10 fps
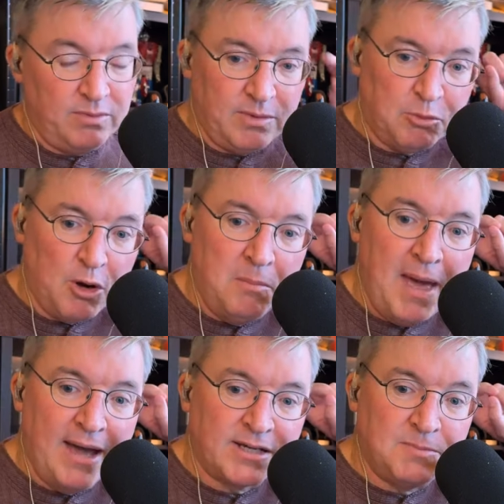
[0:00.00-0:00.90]
the pro and
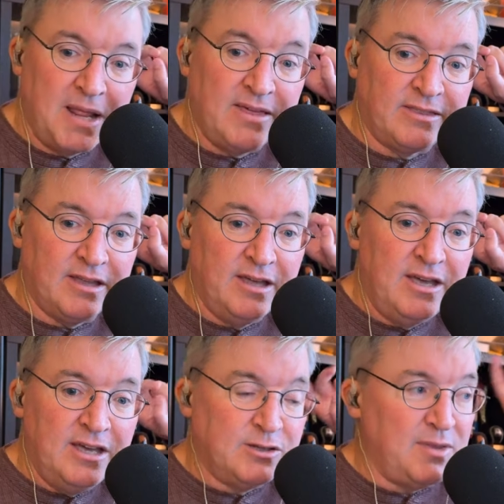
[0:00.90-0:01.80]
max but i think that
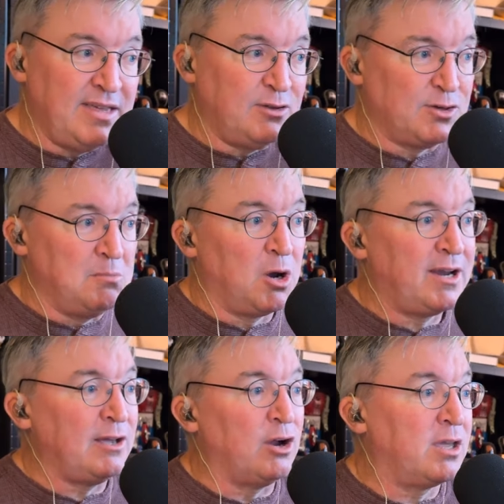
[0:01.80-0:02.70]
so i think there's a
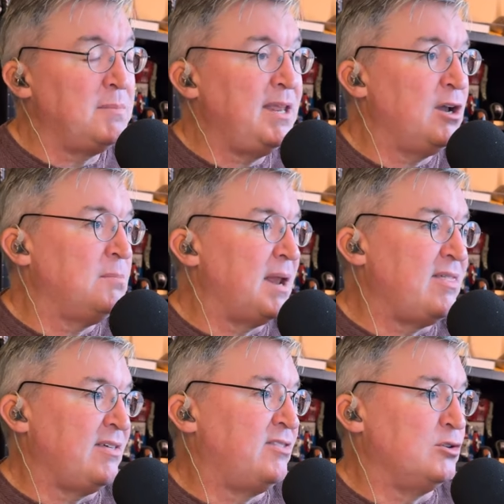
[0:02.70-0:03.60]
marketing argument here but i
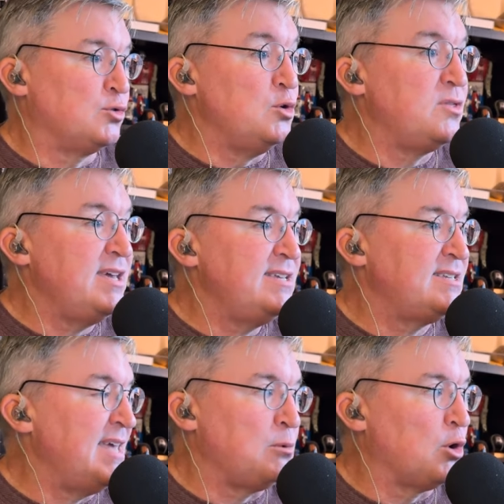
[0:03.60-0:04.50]
think the truth
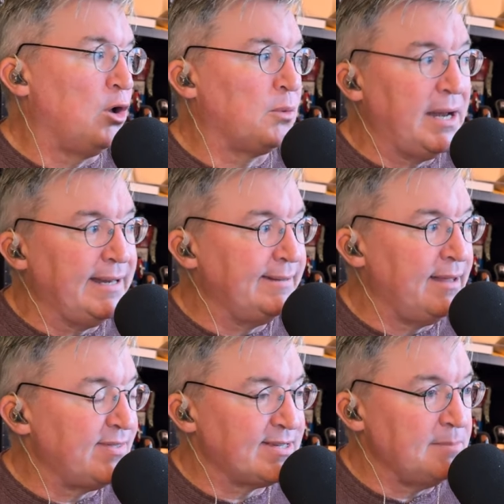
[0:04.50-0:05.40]
is they were already
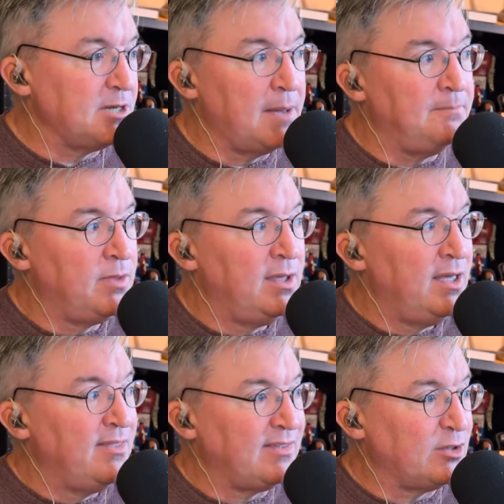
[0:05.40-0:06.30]
at the same time
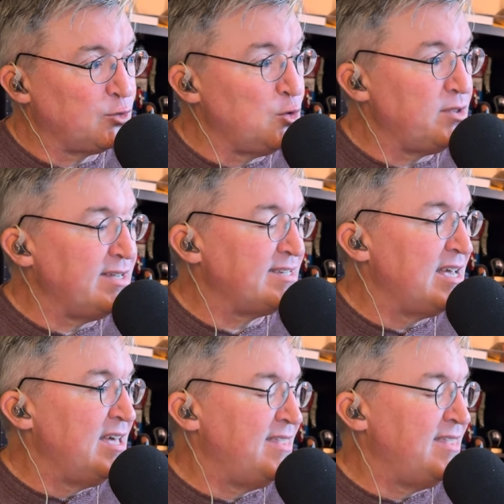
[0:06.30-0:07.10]
i think the truth is